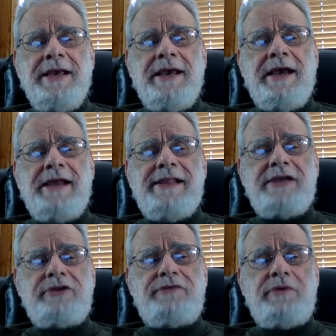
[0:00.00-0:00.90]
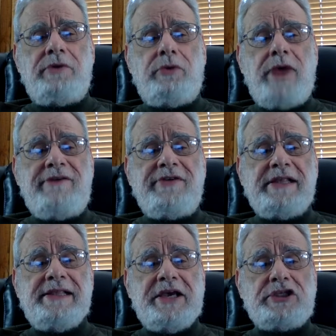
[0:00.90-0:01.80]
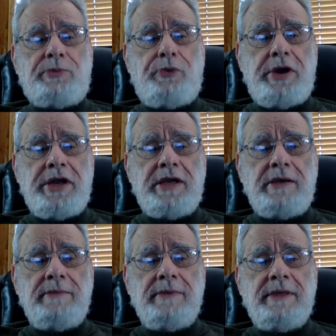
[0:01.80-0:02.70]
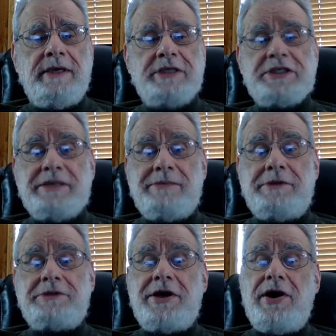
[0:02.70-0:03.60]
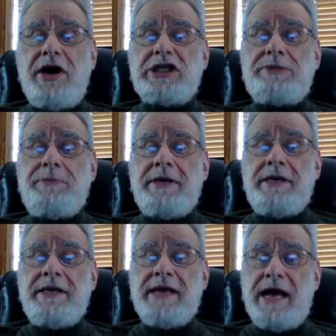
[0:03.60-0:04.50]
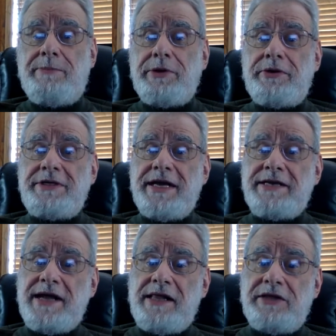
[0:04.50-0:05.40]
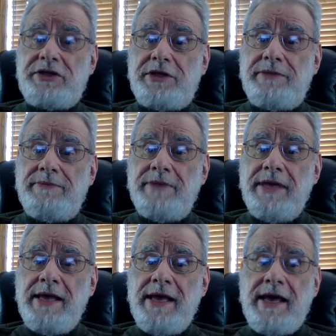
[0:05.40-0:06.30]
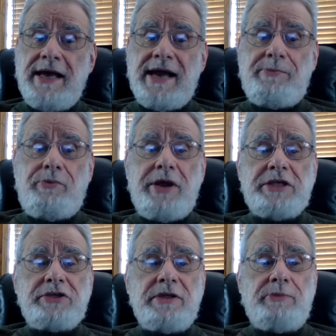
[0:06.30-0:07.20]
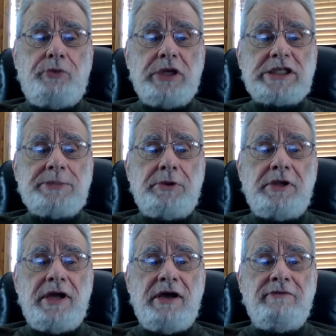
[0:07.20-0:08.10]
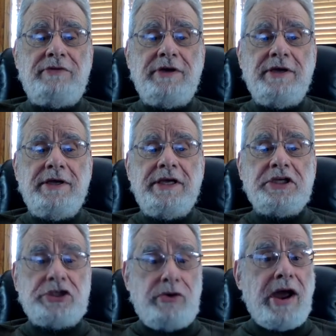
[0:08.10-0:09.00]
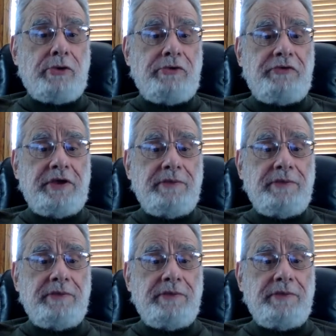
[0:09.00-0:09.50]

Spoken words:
Electrophotographic laser printing is similar to high-speed copier technology. It operates on the principle of xerography.